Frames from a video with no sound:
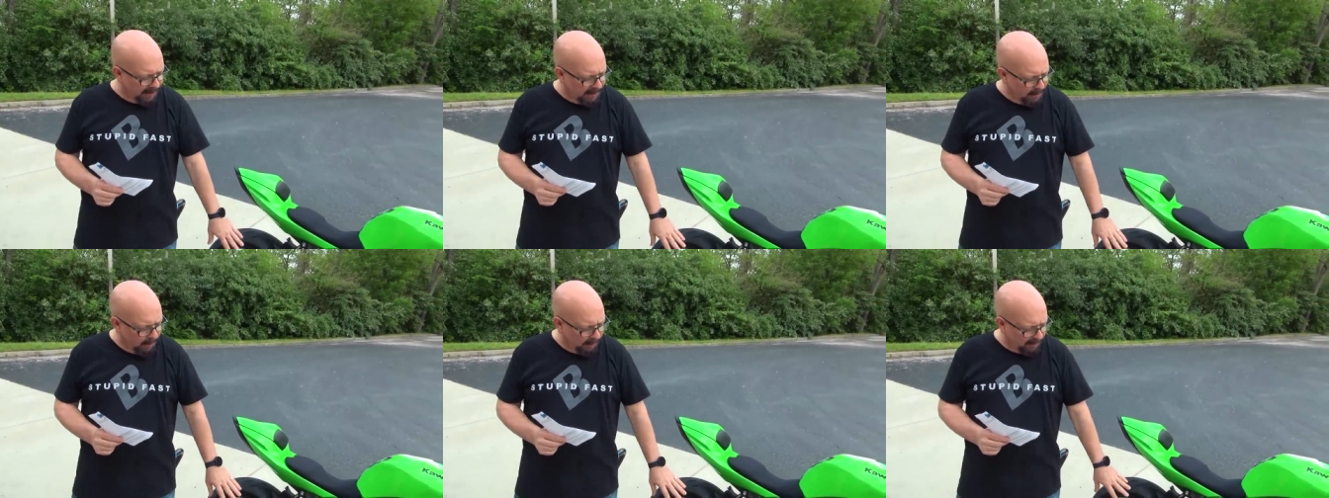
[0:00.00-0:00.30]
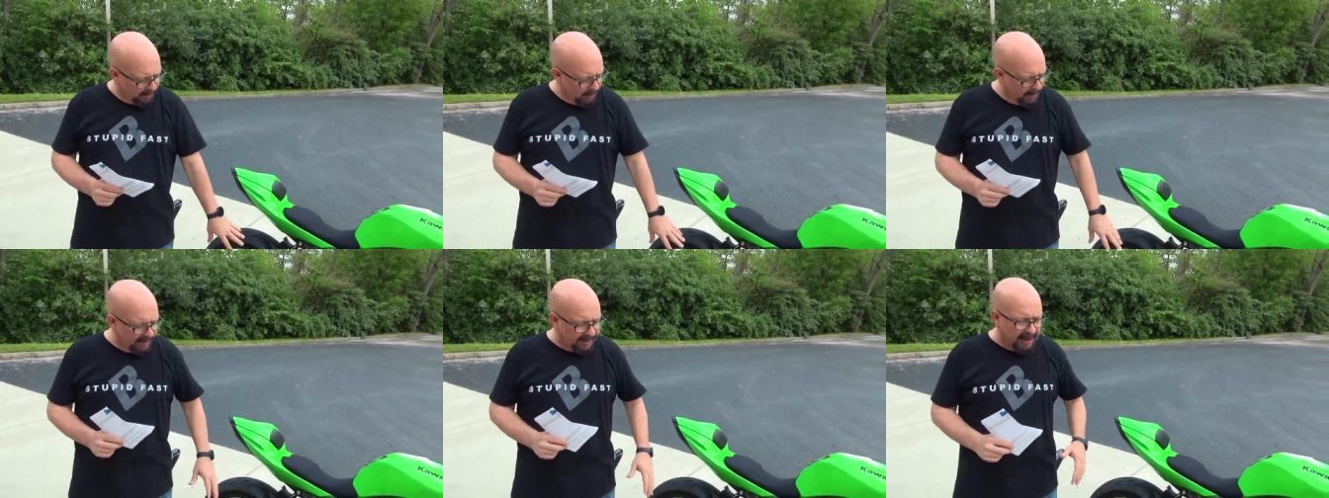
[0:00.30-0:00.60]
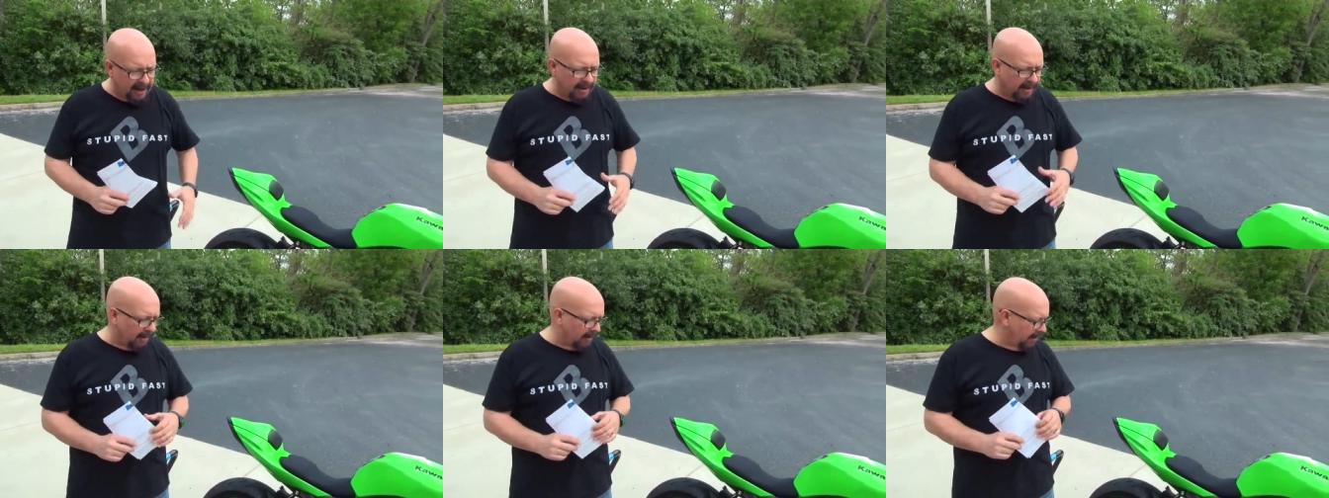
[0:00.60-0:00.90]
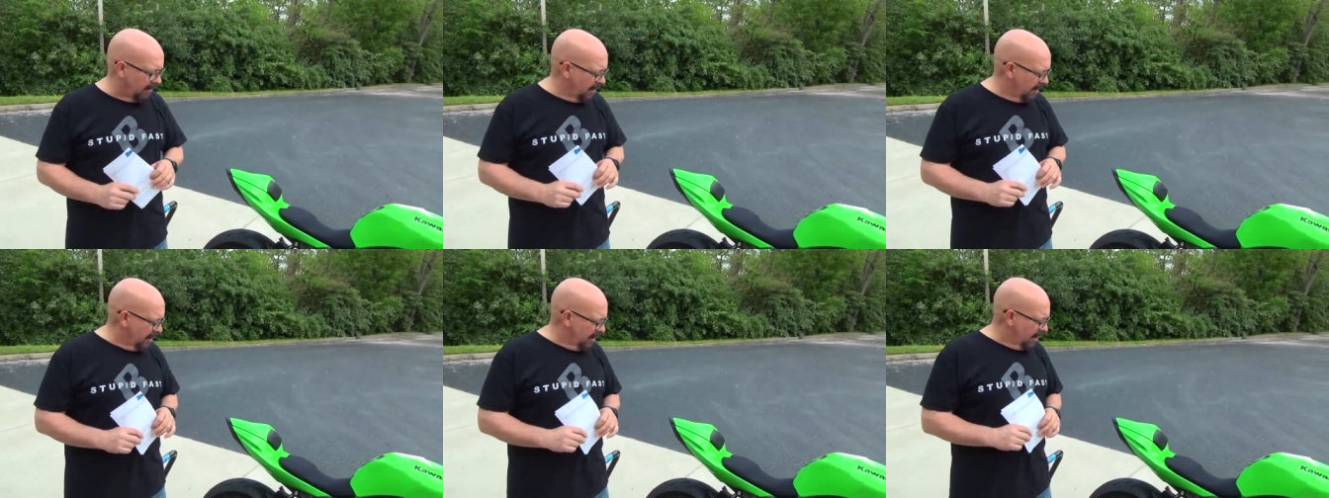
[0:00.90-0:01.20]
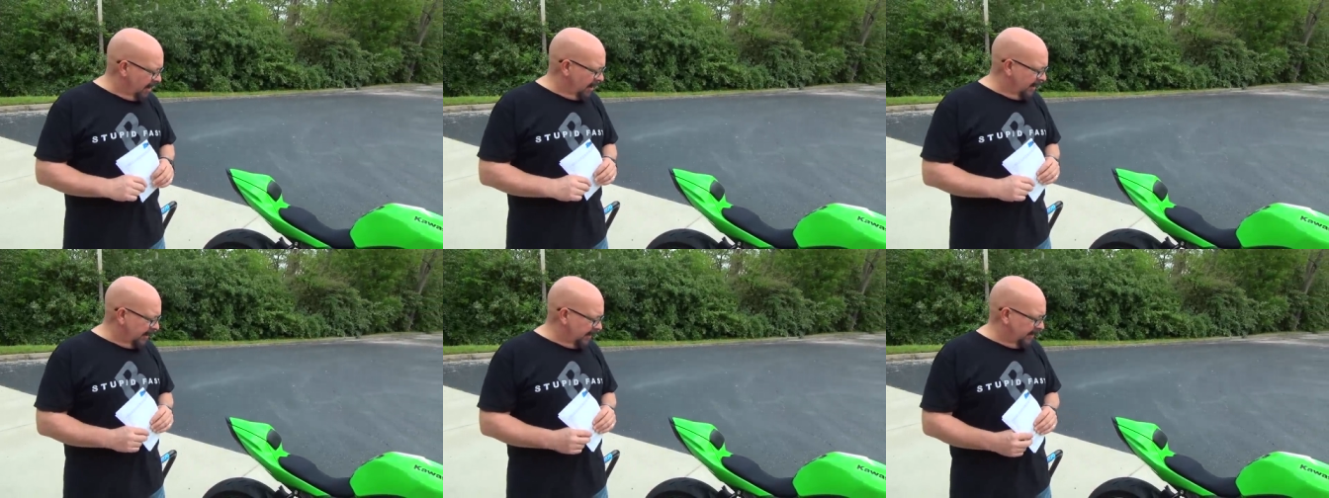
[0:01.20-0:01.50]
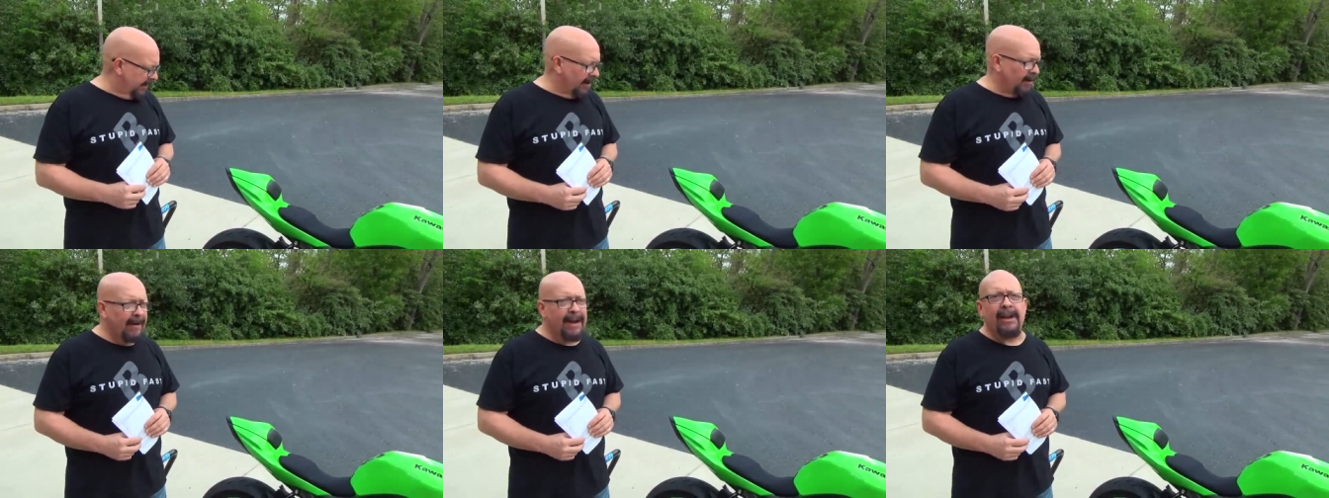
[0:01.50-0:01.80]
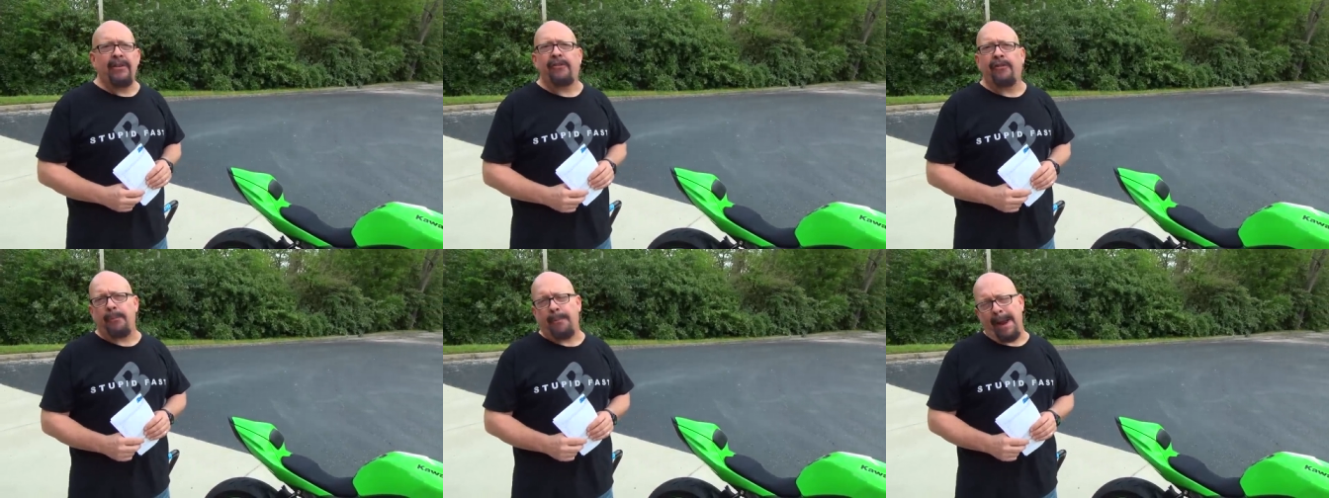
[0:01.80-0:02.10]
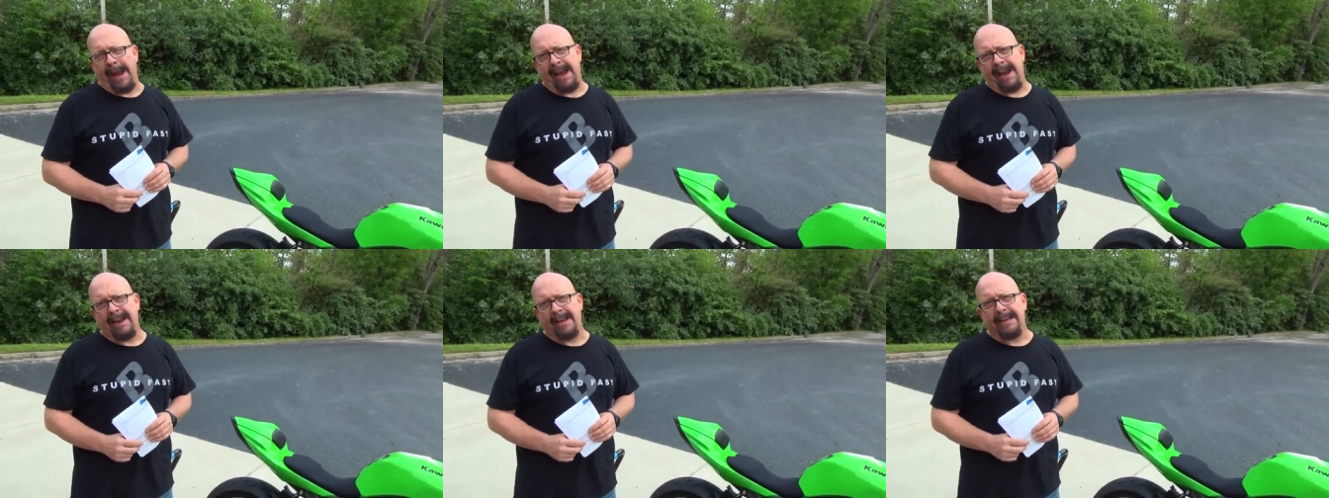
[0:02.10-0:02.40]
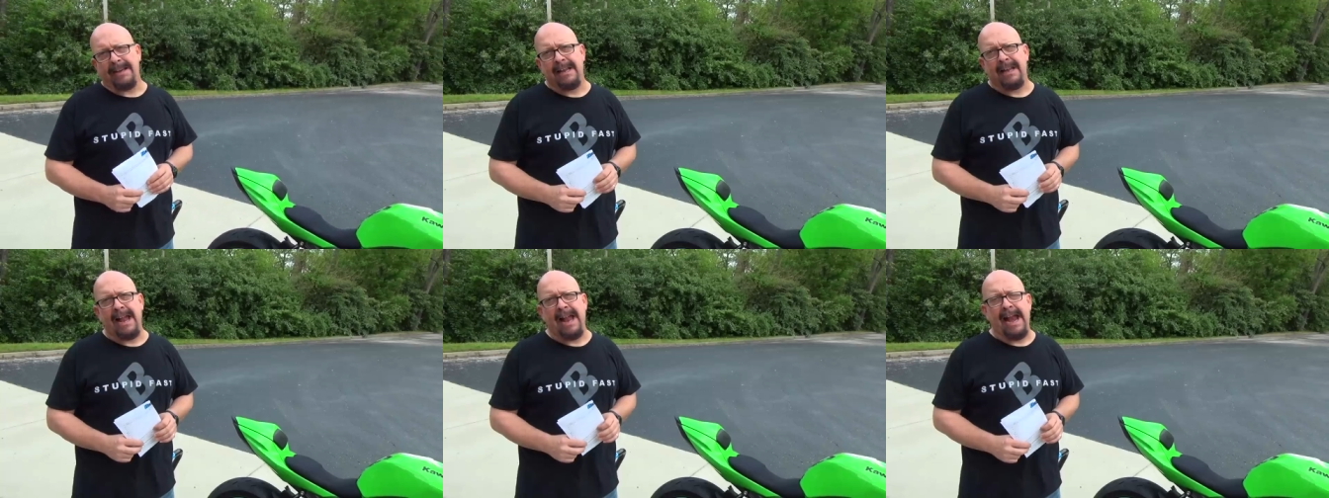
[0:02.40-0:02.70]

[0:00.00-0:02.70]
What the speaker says: we work with here, they're in Japan